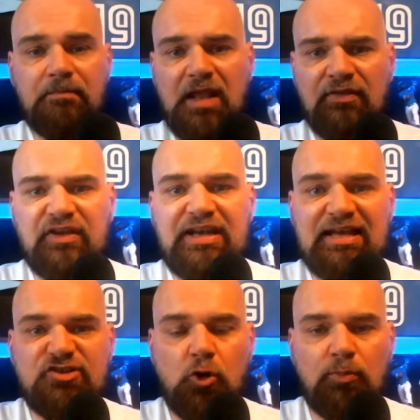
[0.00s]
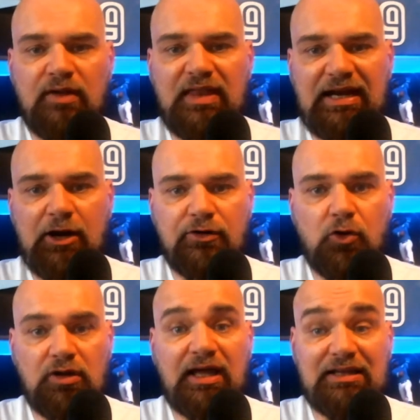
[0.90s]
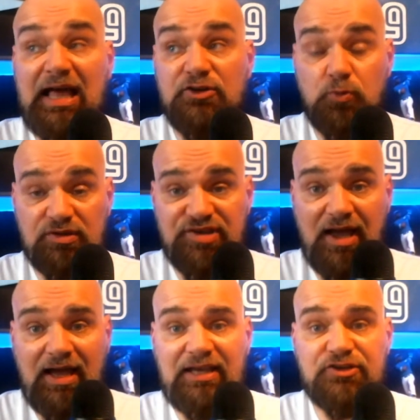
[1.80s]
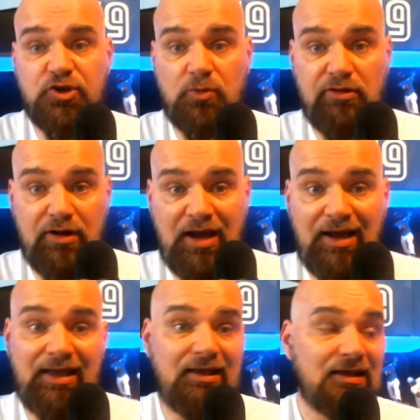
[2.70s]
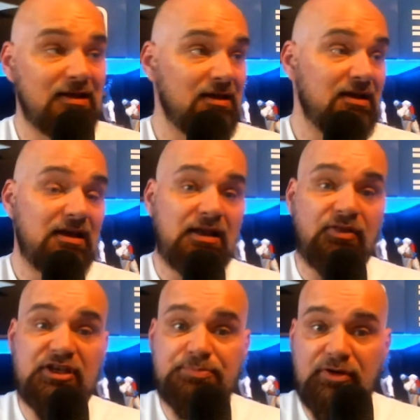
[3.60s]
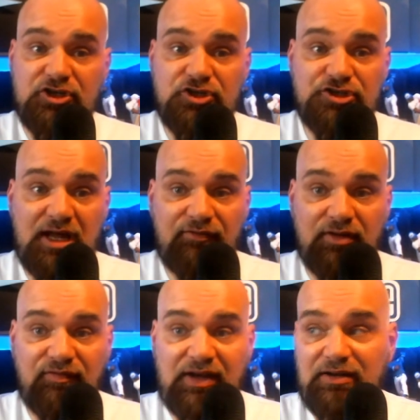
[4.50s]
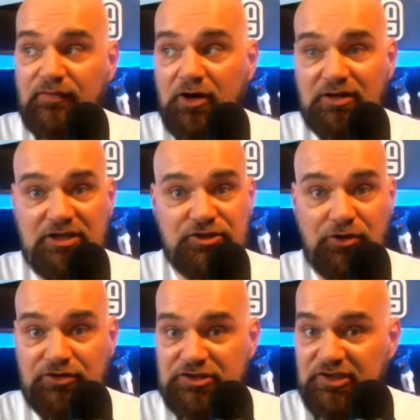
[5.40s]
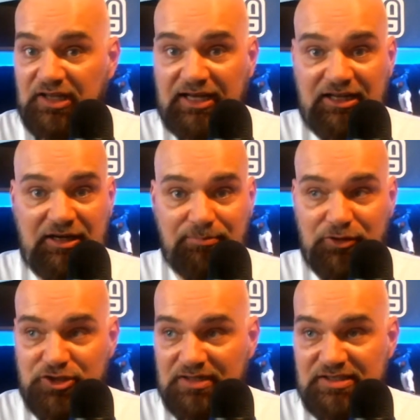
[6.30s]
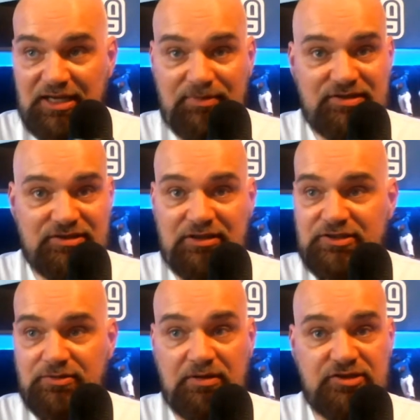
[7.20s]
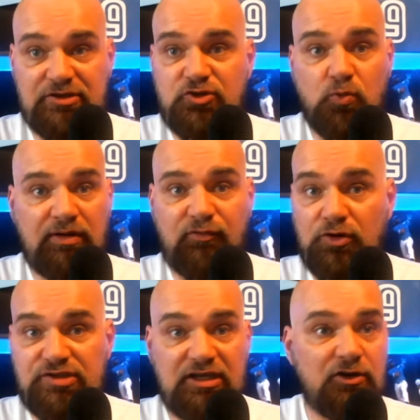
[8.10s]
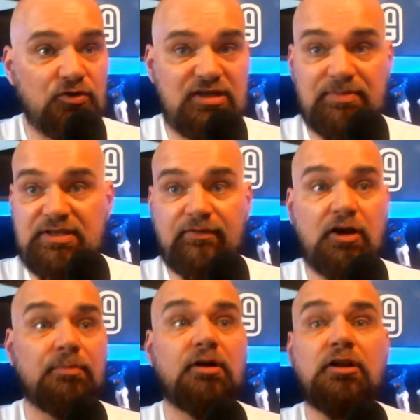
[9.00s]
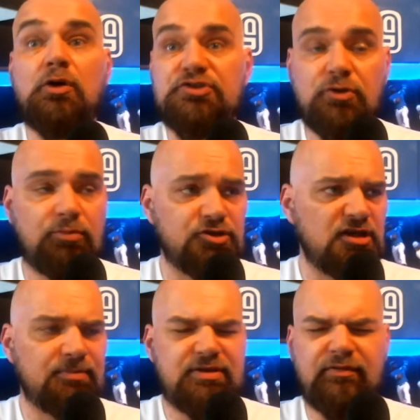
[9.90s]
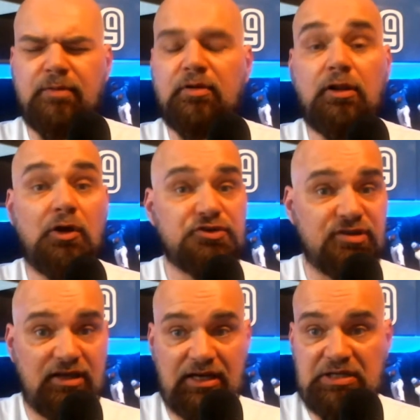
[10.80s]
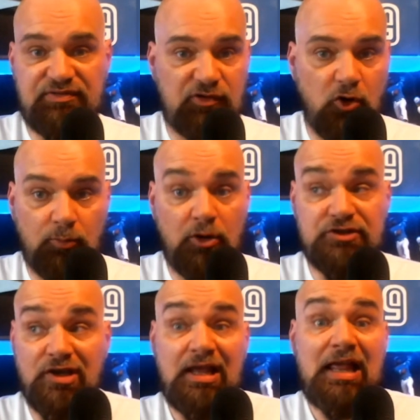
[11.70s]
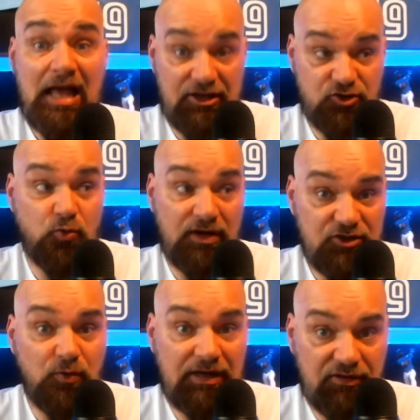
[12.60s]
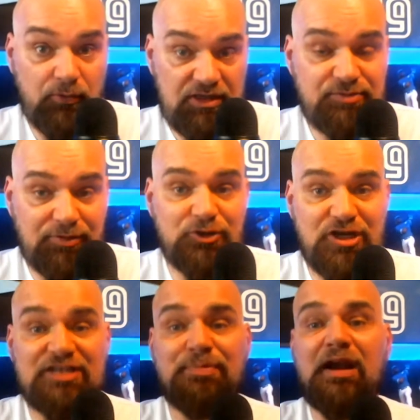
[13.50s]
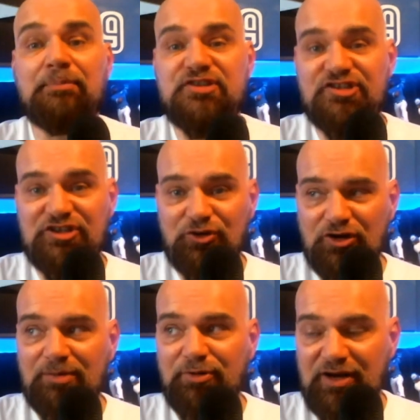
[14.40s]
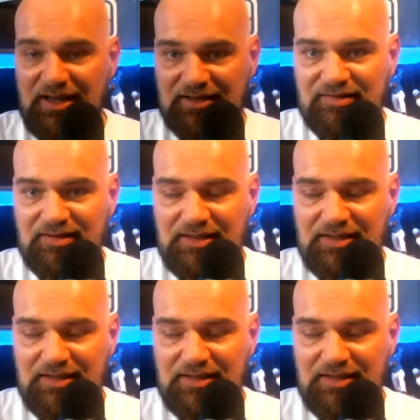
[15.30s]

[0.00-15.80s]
The next home run that Aaron Nola allows will tie his career high. This prediction is not for the faint of heart, because this is a light-hitting Blue Jay team. It's since 2014, no team has even come close. No Blue Jay team has even come close to hitting as few home runs as 2023's Blue Jays. But I'm still going to predict